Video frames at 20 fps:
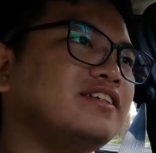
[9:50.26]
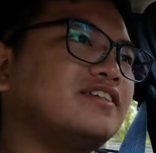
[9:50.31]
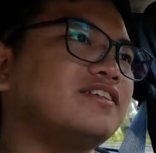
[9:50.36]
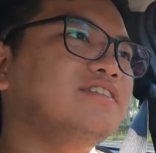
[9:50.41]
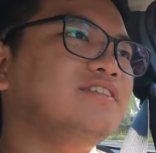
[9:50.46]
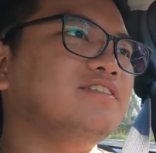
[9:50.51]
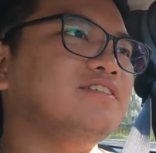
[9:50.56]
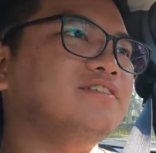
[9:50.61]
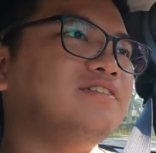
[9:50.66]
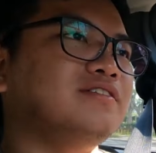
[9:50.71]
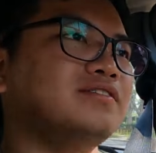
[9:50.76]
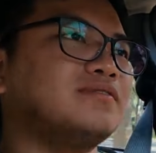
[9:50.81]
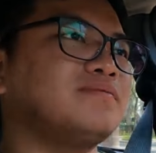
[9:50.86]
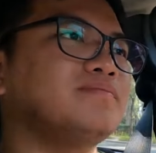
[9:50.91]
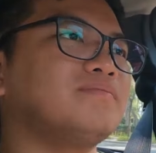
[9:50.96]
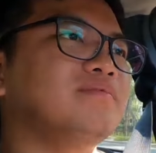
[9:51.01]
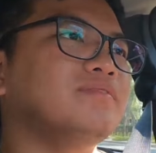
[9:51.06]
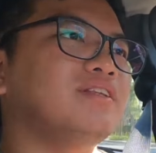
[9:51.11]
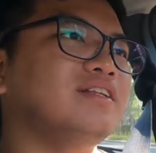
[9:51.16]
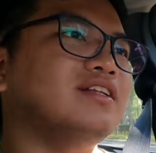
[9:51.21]
good, so
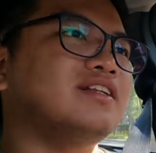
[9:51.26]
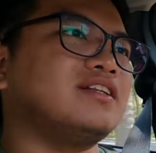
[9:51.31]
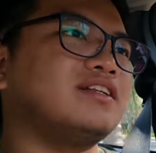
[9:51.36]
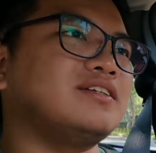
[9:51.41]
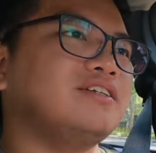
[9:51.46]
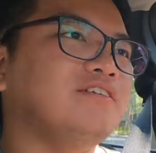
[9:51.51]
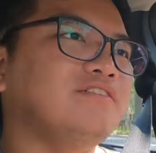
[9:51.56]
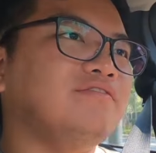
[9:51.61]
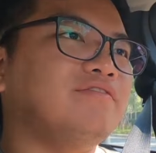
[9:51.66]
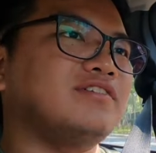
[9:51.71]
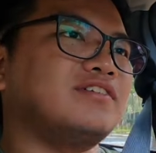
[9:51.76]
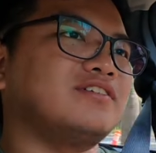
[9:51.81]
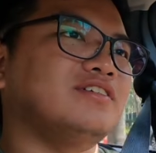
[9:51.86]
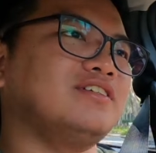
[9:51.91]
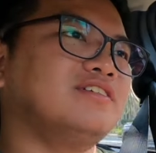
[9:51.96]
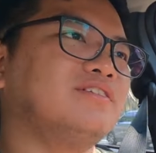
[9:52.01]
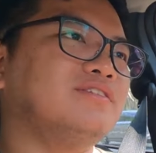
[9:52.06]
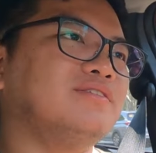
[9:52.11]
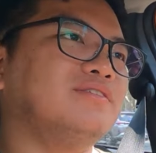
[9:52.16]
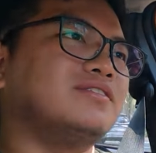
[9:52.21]
you float,
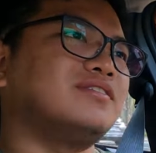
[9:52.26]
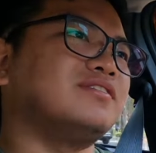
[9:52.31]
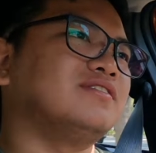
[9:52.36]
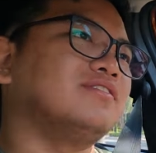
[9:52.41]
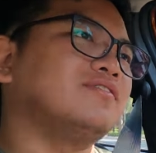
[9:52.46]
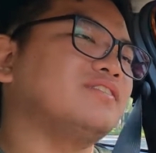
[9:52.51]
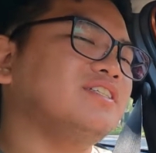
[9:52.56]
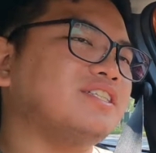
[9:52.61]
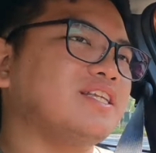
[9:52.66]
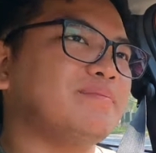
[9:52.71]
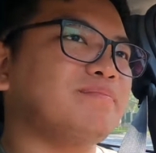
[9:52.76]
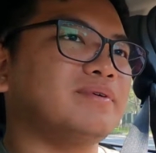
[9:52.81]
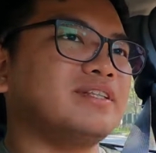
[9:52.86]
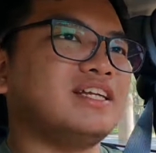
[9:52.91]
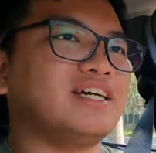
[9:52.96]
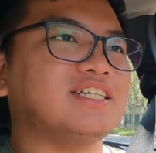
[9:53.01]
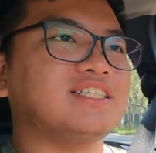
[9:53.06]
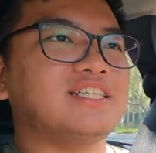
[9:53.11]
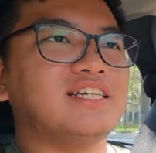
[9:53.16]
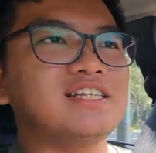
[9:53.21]
you step on
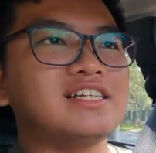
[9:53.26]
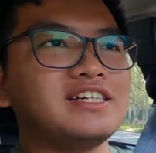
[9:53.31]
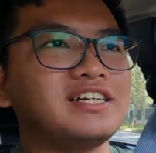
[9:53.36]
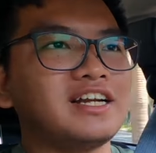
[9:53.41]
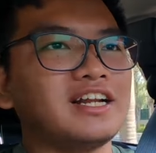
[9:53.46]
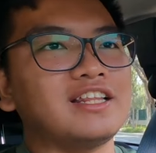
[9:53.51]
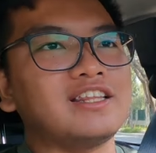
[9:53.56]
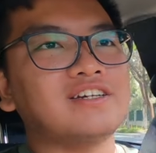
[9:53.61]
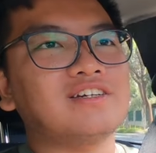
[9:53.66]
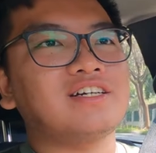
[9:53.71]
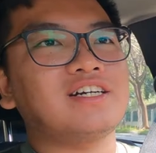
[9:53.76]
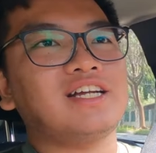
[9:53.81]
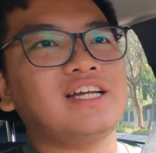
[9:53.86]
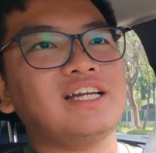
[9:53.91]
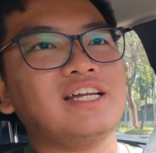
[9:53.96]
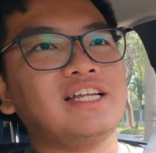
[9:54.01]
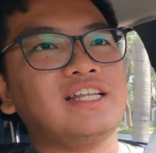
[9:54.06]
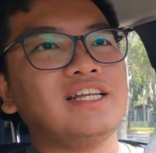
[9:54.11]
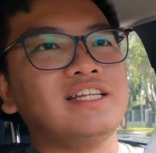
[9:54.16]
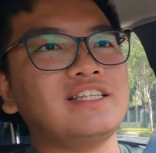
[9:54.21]
the accelerator
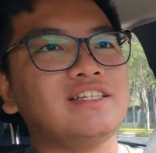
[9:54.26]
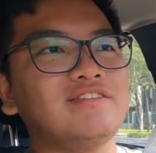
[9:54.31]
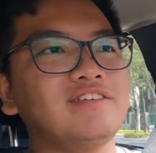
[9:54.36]
and it